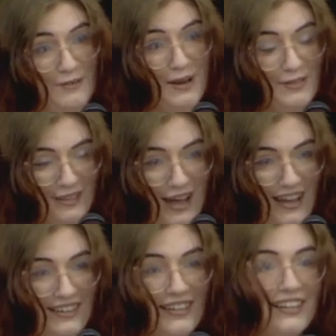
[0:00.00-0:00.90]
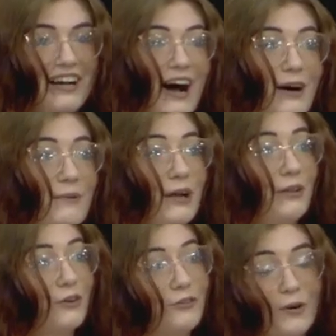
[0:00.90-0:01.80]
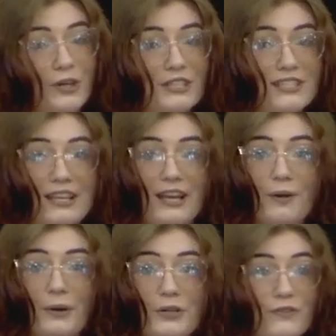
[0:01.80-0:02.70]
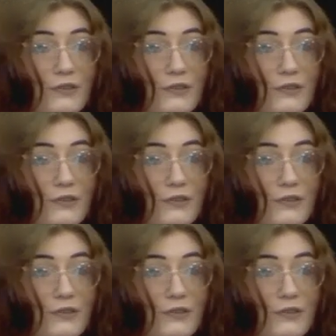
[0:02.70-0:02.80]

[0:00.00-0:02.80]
sorry about that. But I look forward to seeing a